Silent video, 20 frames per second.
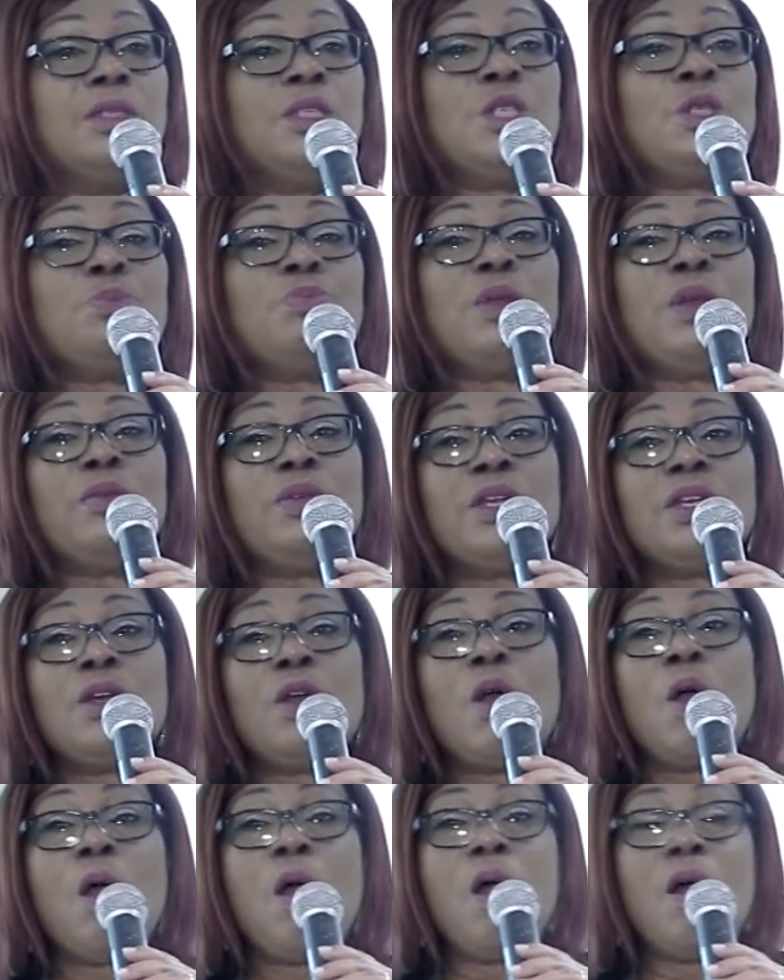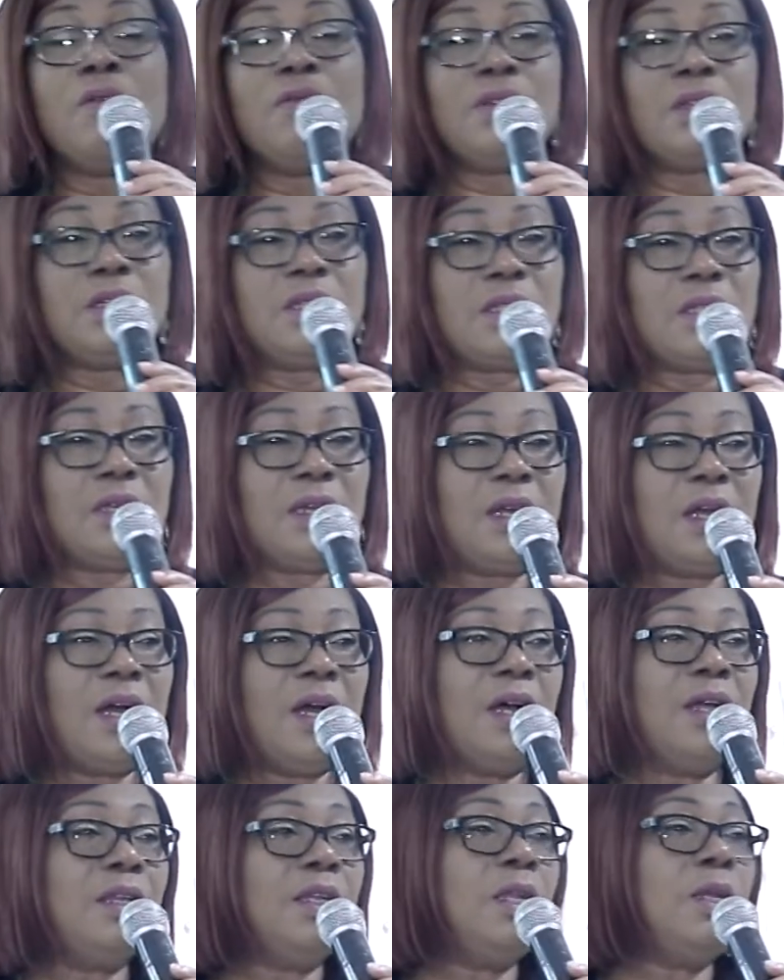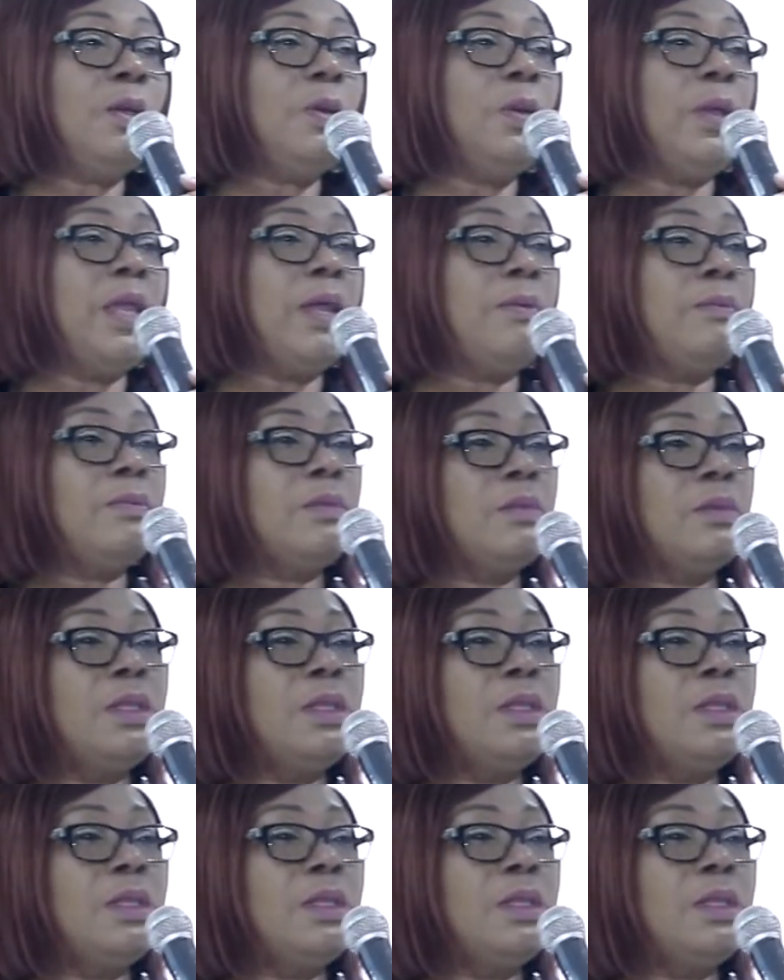The Spirit hovered. Hallelujah.